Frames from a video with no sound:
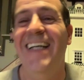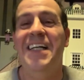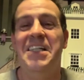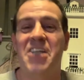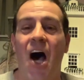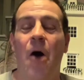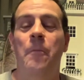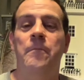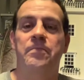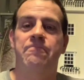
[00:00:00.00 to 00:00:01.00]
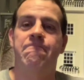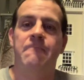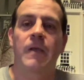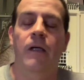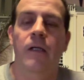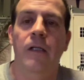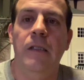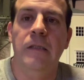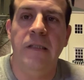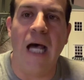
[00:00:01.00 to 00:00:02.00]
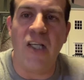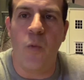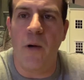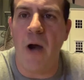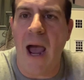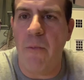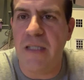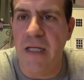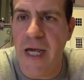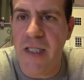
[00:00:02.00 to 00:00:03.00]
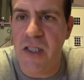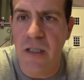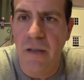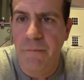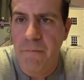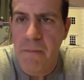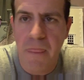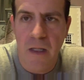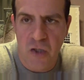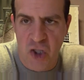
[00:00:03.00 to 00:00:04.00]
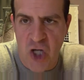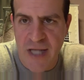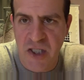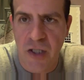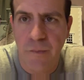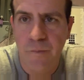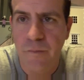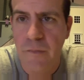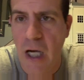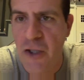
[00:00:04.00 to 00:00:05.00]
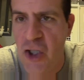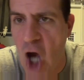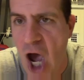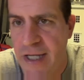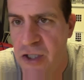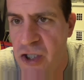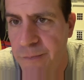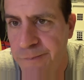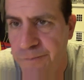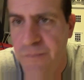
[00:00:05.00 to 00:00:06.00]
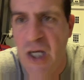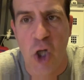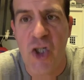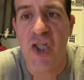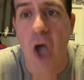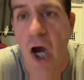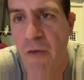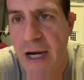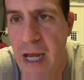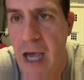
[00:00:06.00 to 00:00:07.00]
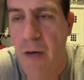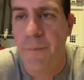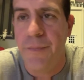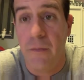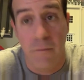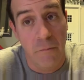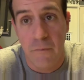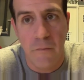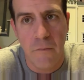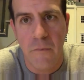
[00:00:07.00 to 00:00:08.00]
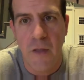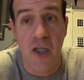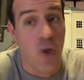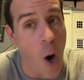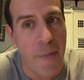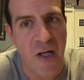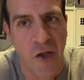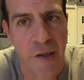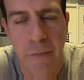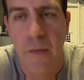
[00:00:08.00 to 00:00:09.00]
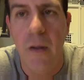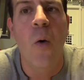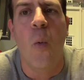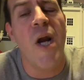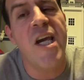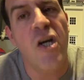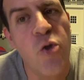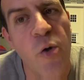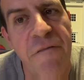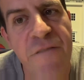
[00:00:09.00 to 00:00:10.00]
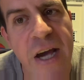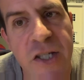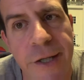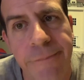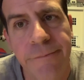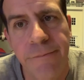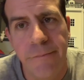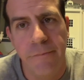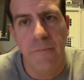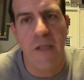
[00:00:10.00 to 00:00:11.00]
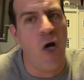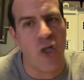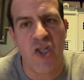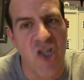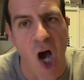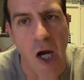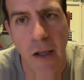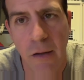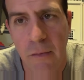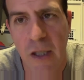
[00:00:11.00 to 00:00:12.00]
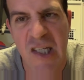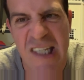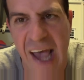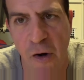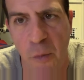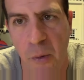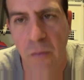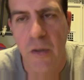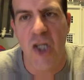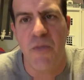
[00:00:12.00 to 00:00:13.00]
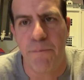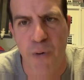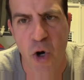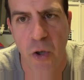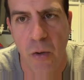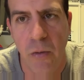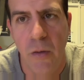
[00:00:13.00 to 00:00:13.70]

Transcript: So, that's where we're at with the Knicks, the Jets, and the Giants. They all suck right now. Exorbitantly. What are you going to do to fix it? They all suck. It's terrible. It's brutal.